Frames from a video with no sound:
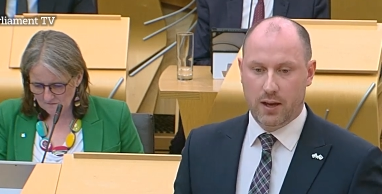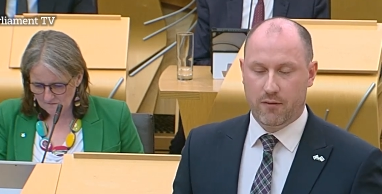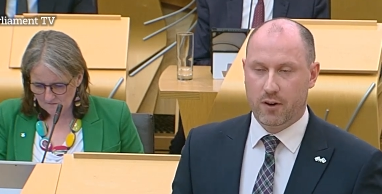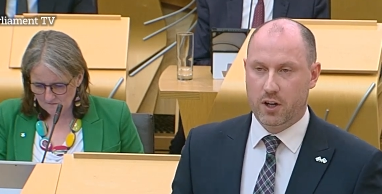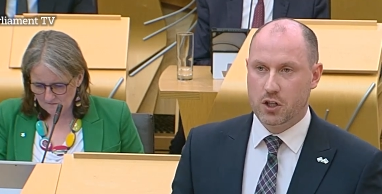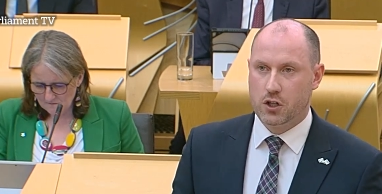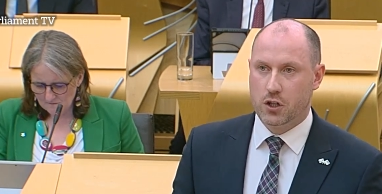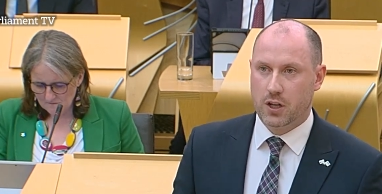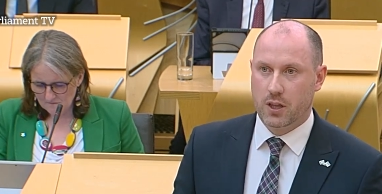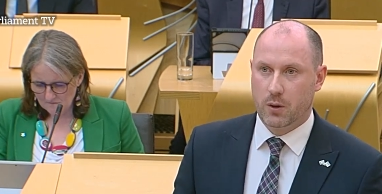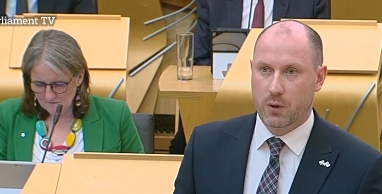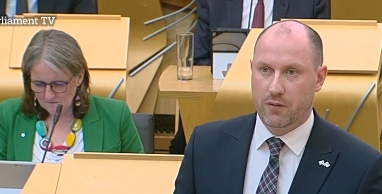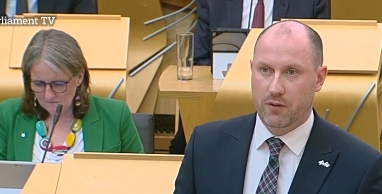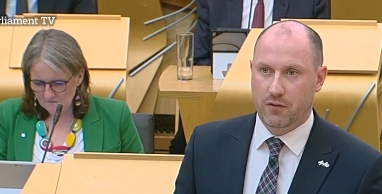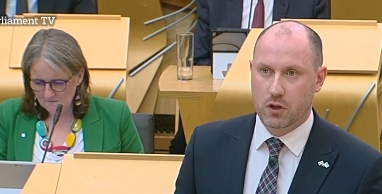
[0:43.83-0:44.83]
Speaker 1: for ensuring that
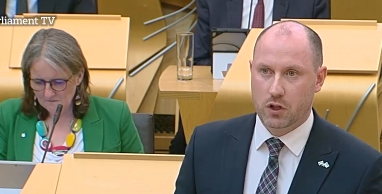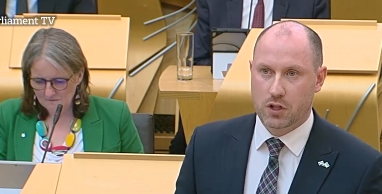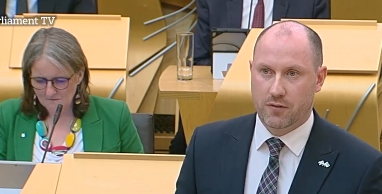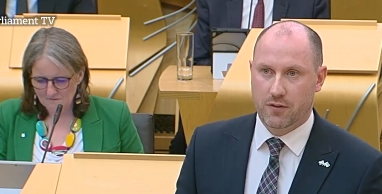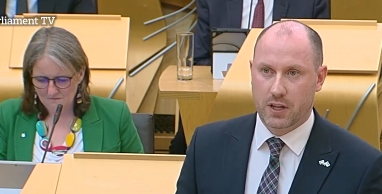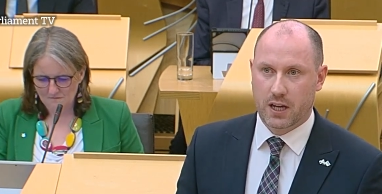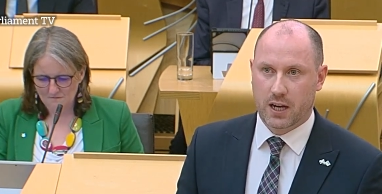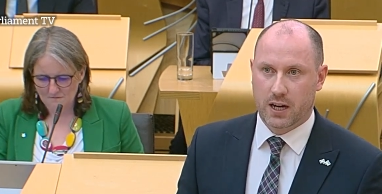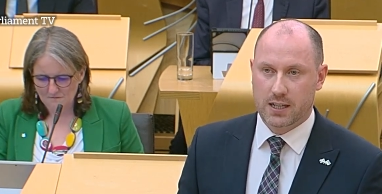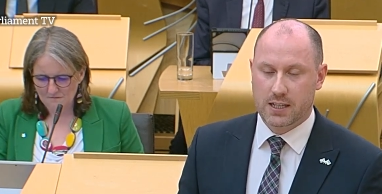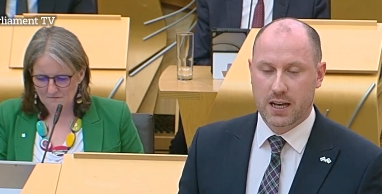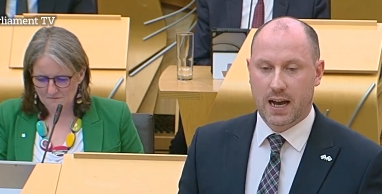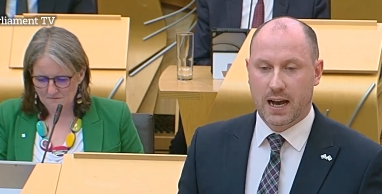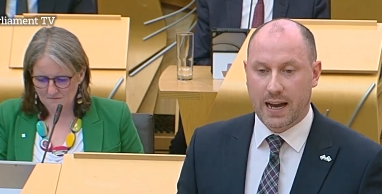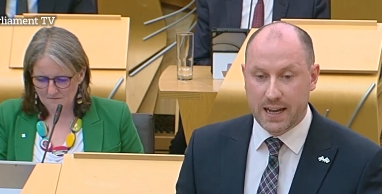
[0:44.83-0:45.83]
we have a future for the Yard
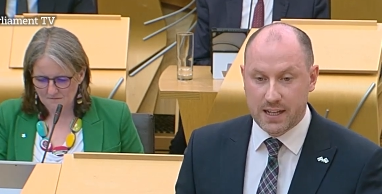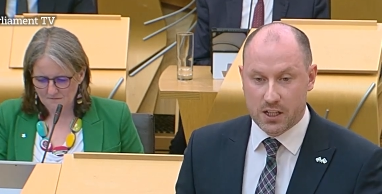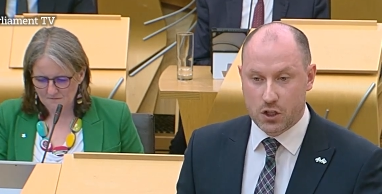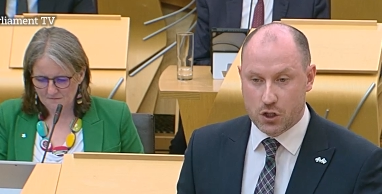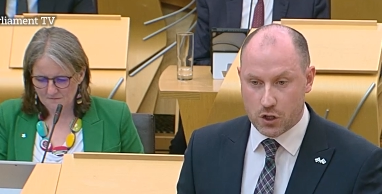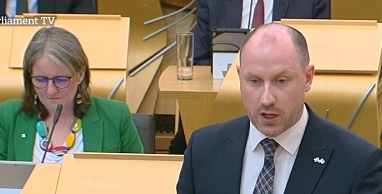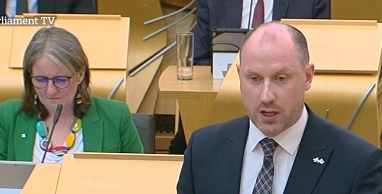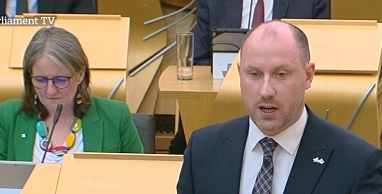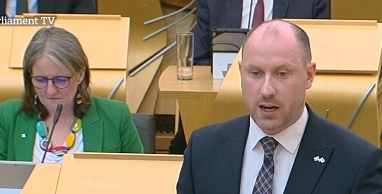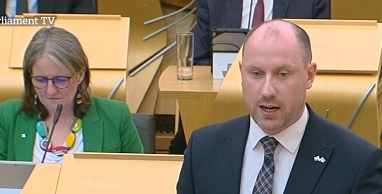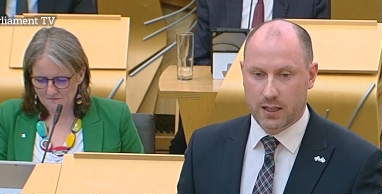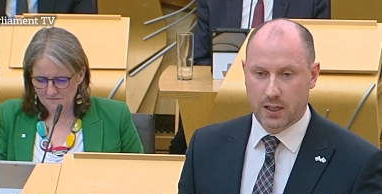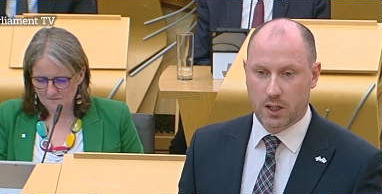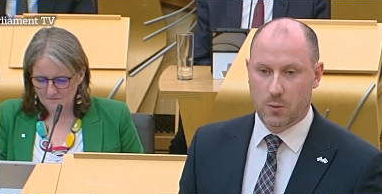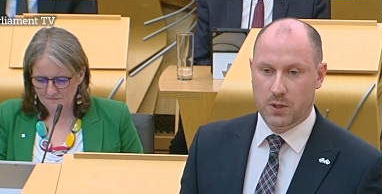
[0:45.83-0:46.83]
and ensuring our
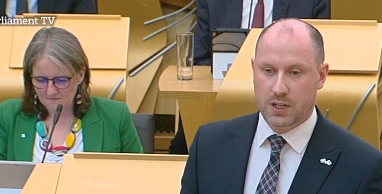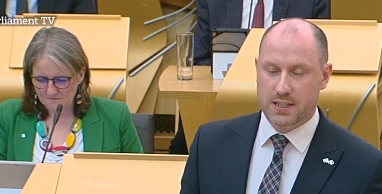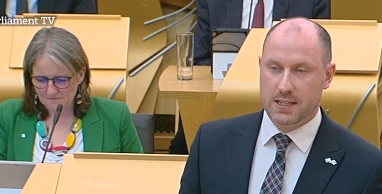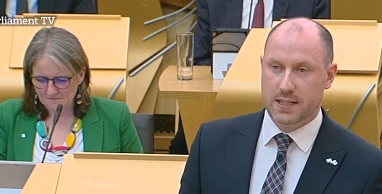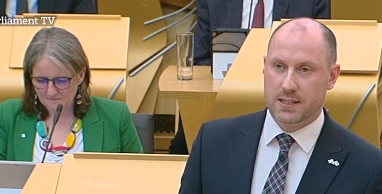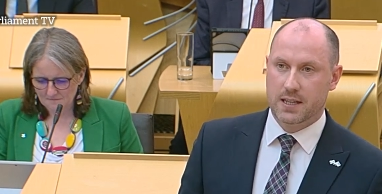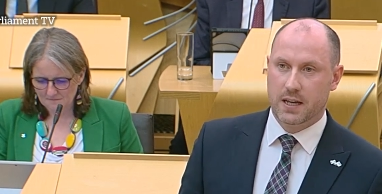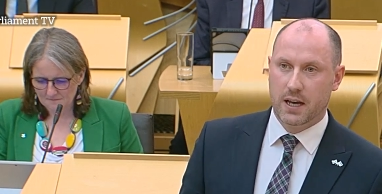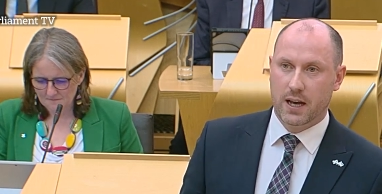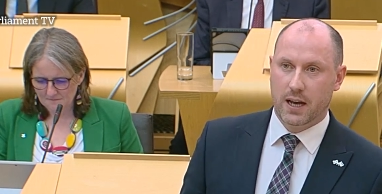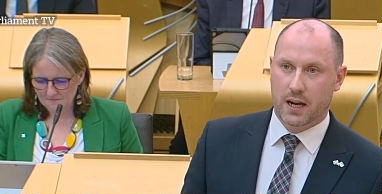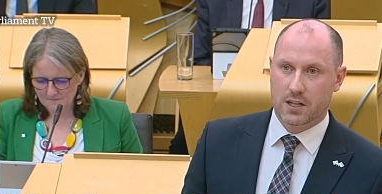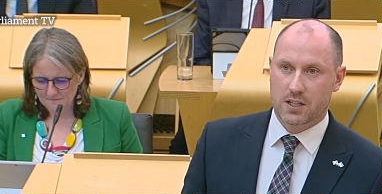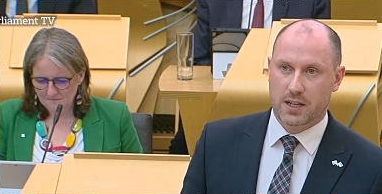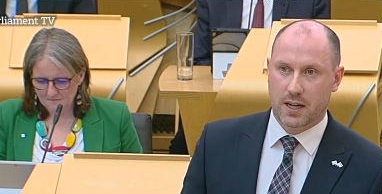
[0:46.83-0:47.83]
island communities
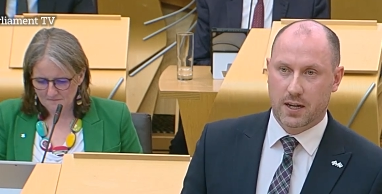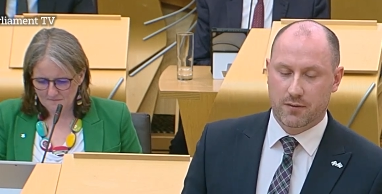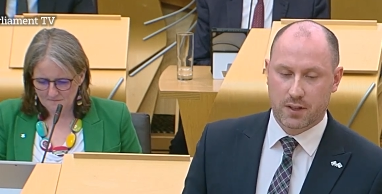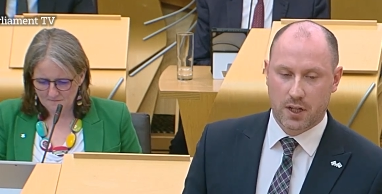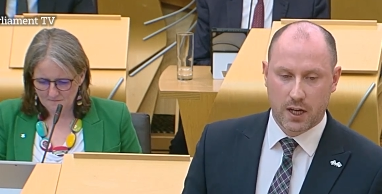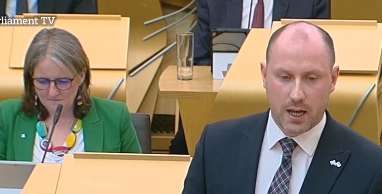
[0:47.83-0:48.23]
are served